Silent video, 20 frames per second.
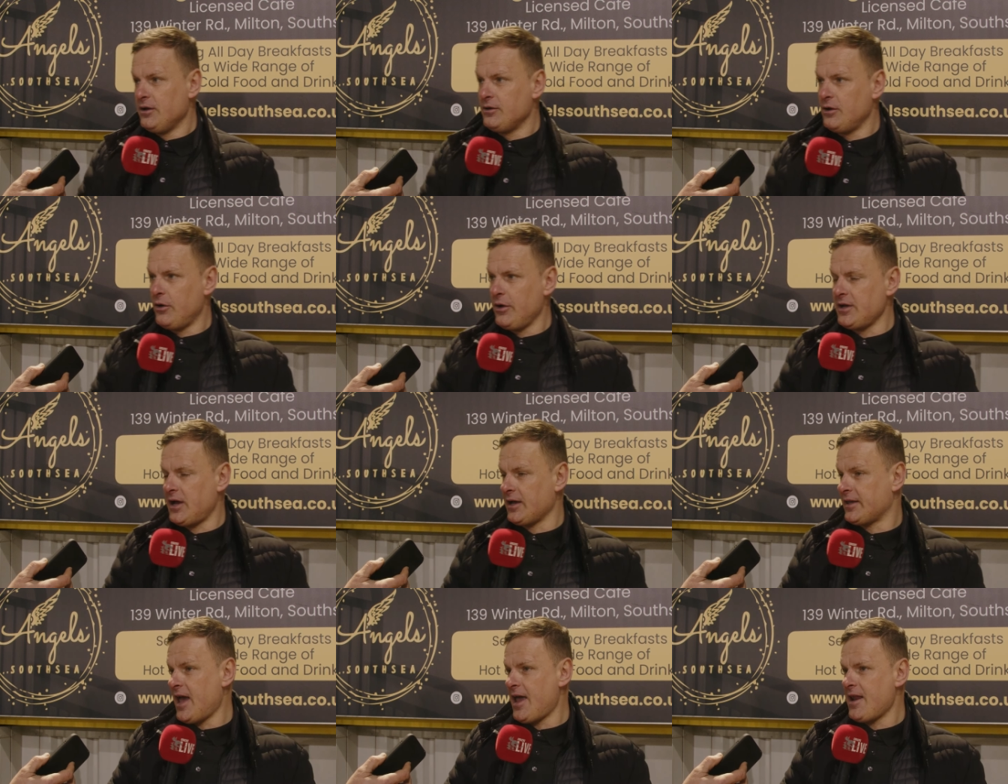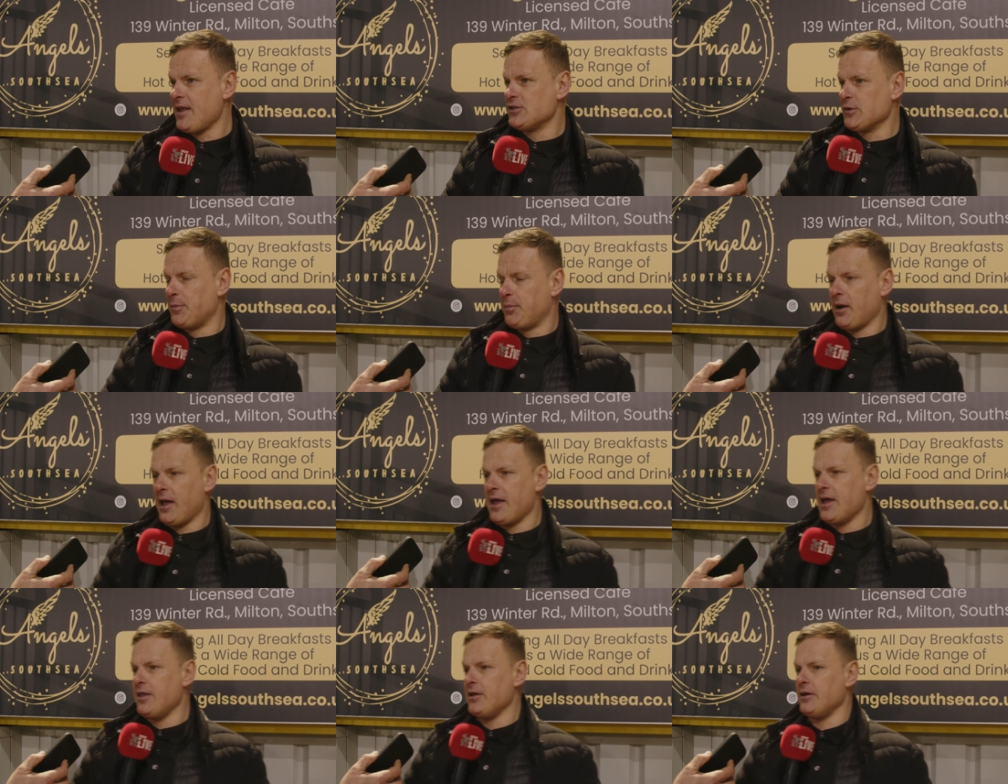no, again, he's a
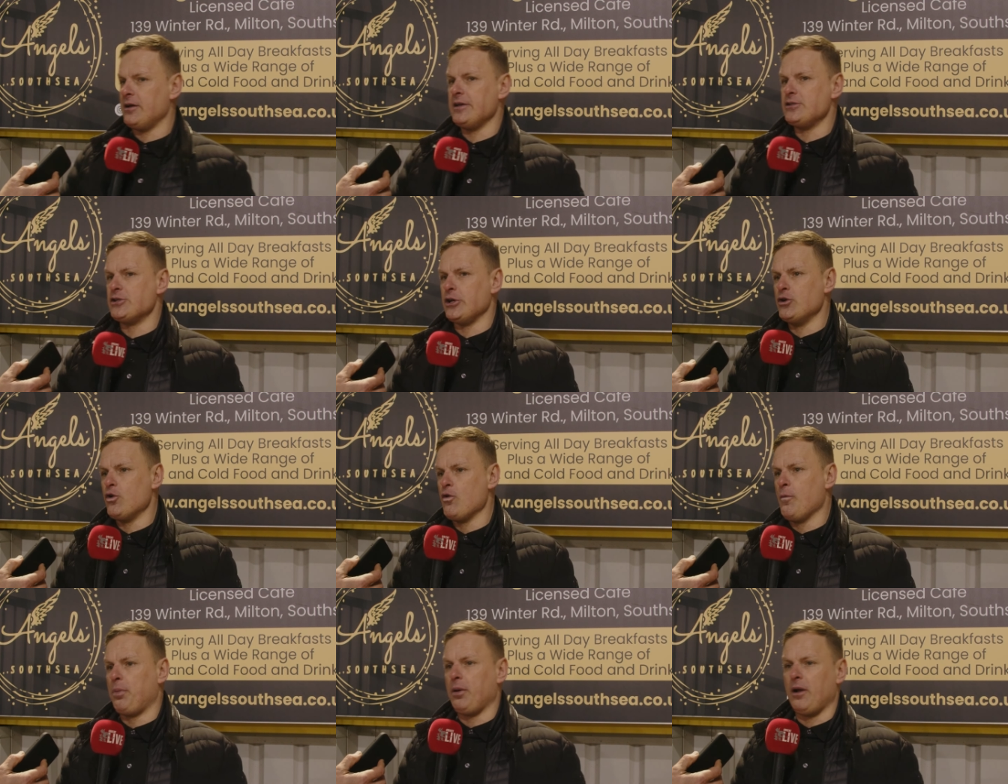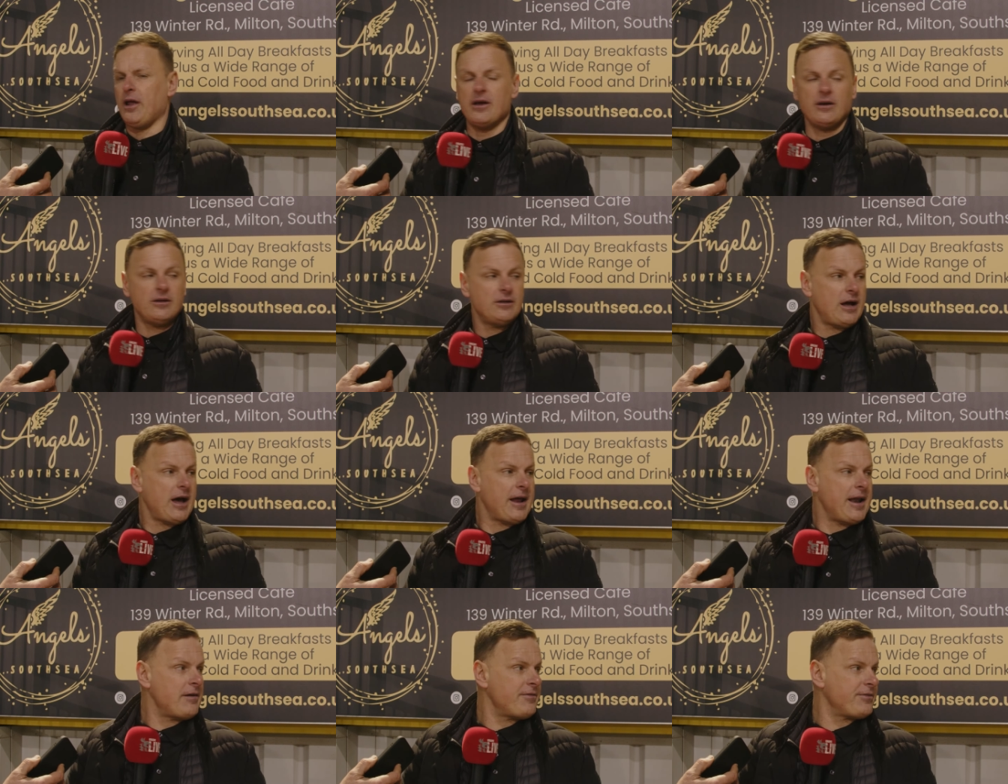player that he's a young player,
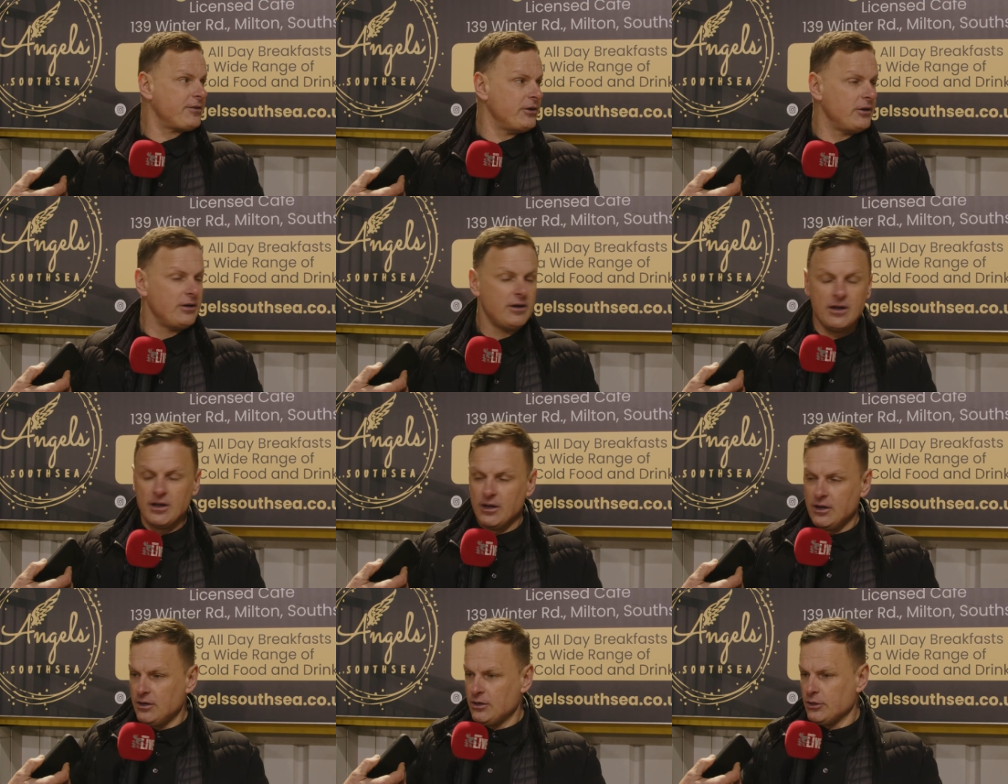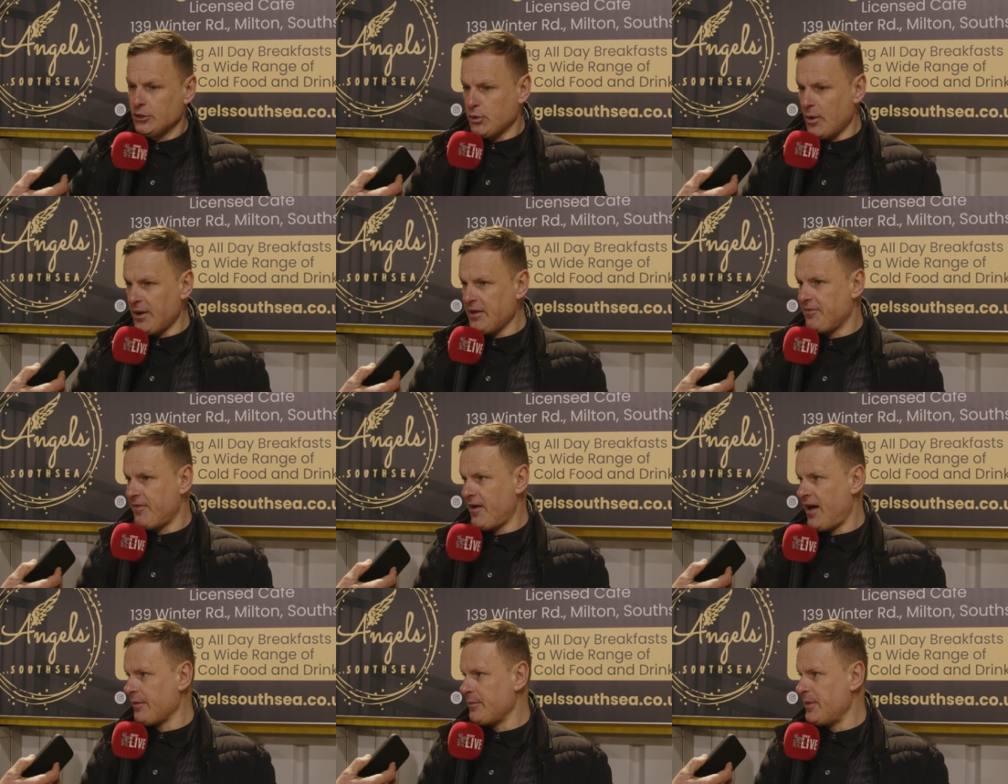and after
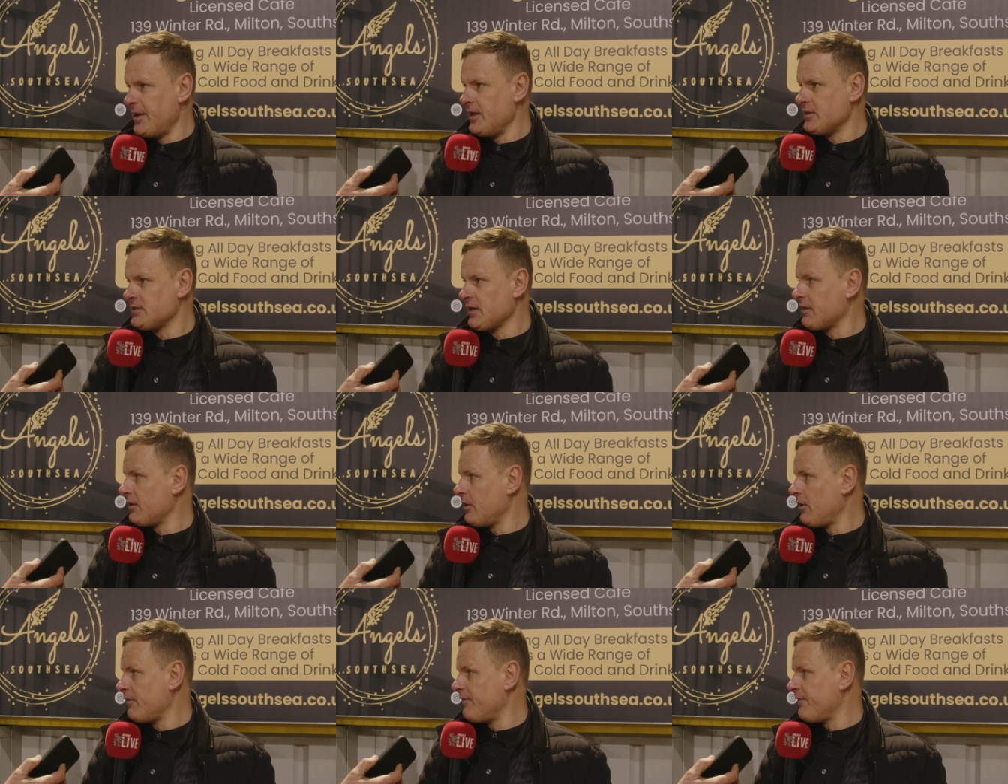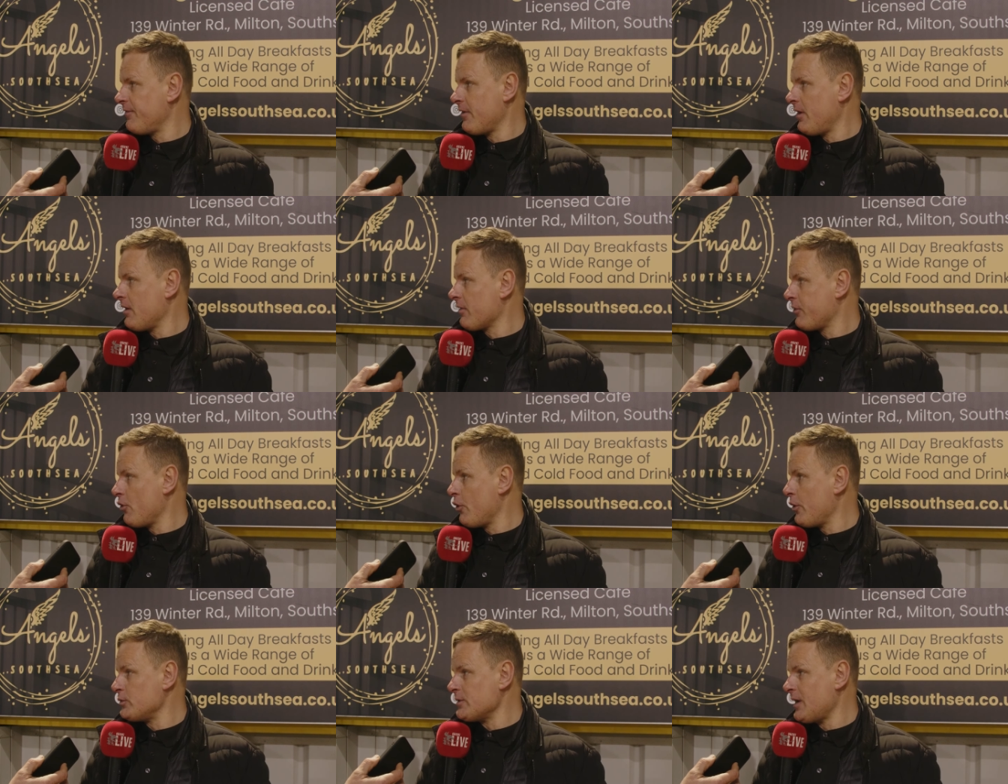25 minutes, I thought I, I,
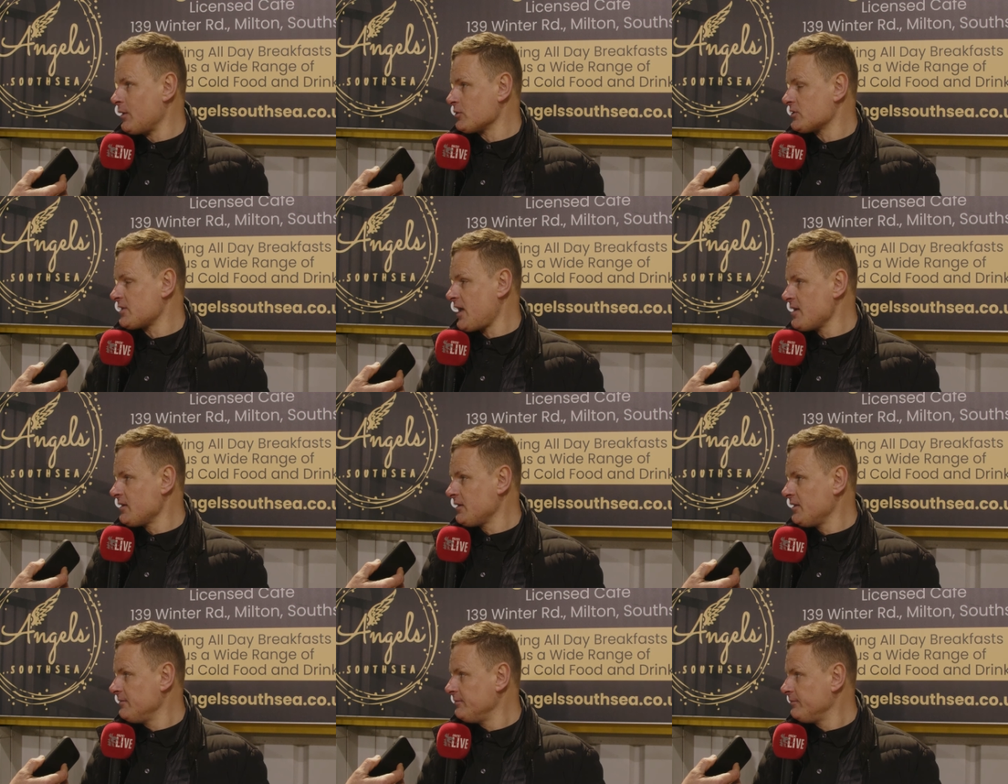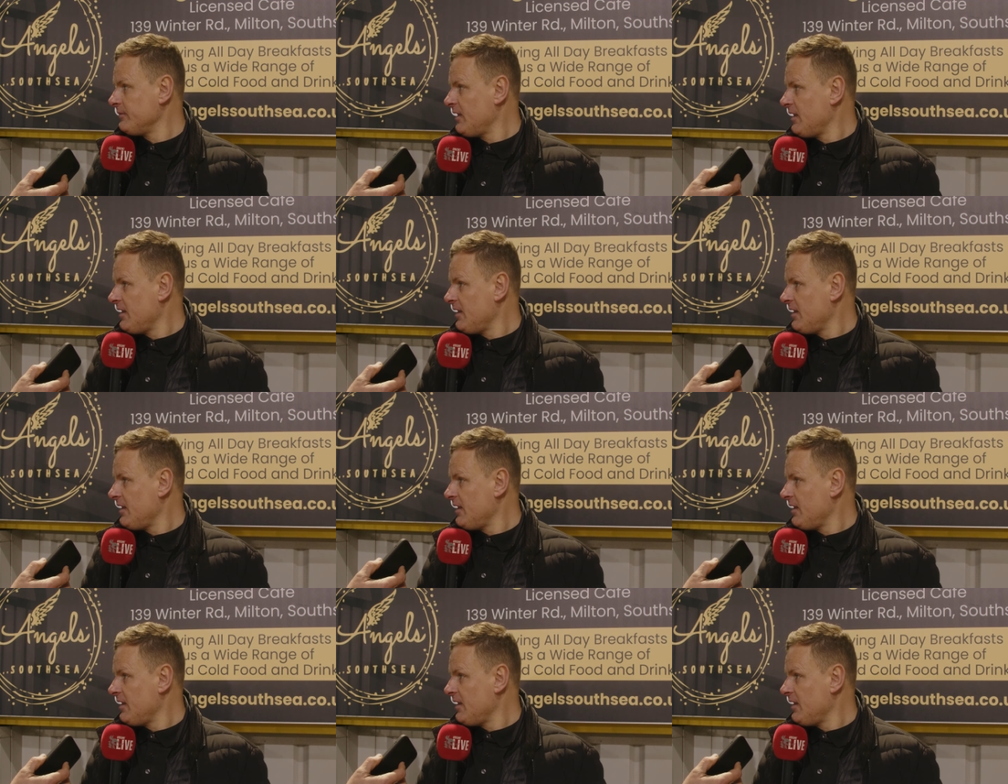thought he was outstanding.